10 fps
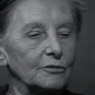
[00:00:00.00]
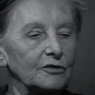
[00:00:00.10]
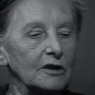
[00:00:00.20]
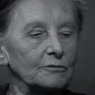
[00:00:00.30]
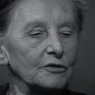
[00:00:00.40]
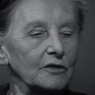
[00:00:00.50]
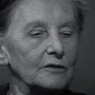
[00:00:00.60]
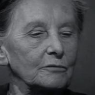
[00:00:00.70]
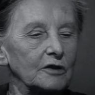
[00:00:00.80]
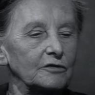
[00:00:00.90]
You see, it was
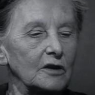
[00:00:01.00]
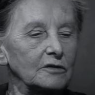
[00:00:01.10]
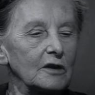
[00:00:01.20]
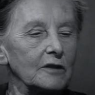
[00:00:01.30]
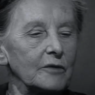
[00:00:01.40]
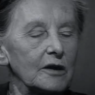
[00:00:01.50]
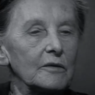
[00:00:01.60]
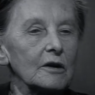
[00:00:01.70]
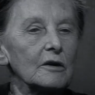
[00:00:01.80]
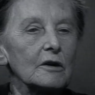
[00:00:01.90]
it, certainly the